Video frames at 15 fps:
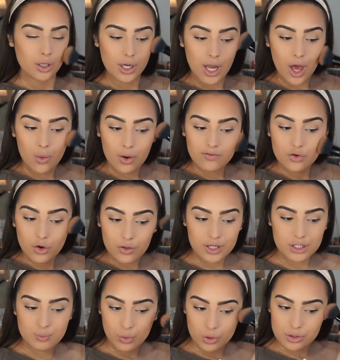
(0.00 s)
Now I've got
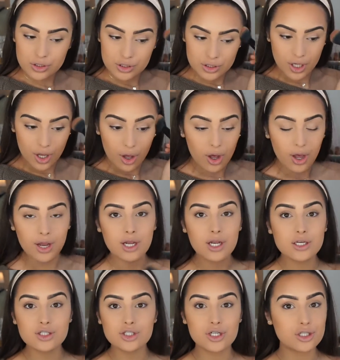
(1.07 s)
this bronzer, I
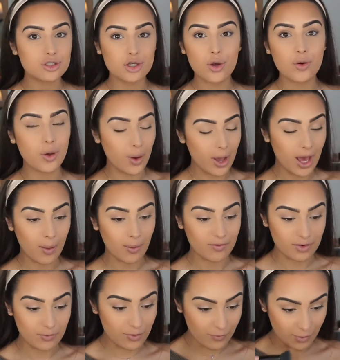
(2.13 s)
literally don't know how
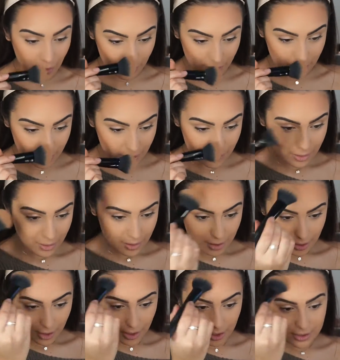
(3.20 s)
I've lived without it.
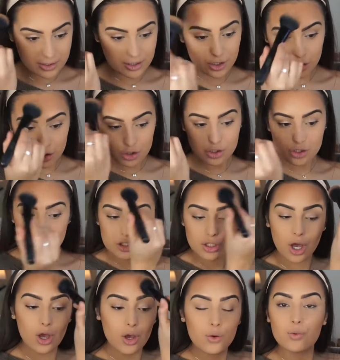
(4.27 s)
It's
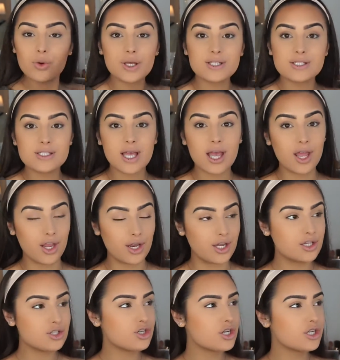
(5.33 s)
so insane.
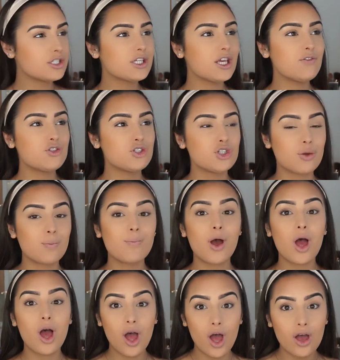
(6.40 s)
It just gives you the
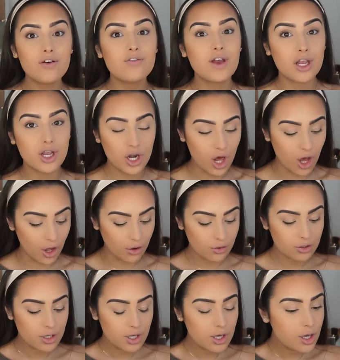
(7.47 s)
perfect
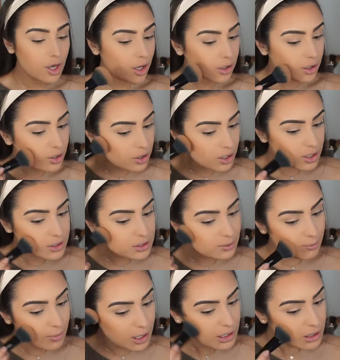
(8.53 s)
glow. And I think it's
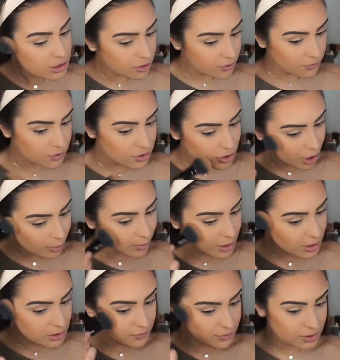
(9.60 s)
amazing for so
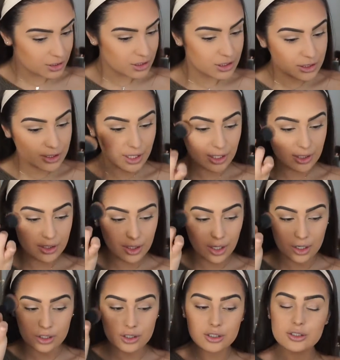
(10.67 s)
many different skin
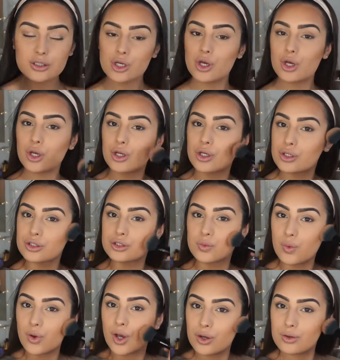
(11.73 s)
colours
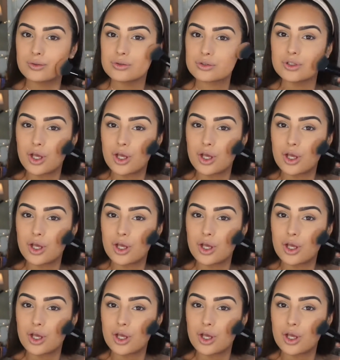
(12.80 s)
as well.